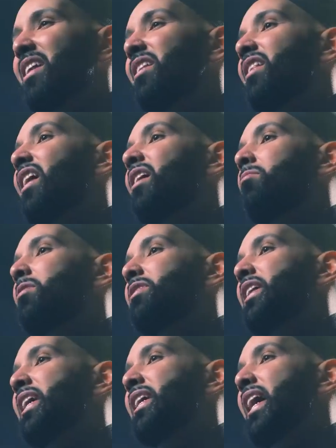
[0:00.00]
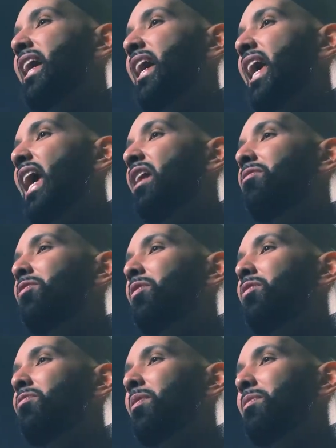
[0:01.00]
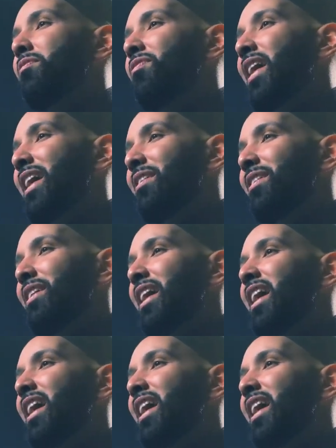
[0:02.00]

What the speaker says: And Allah will take a handful from the fire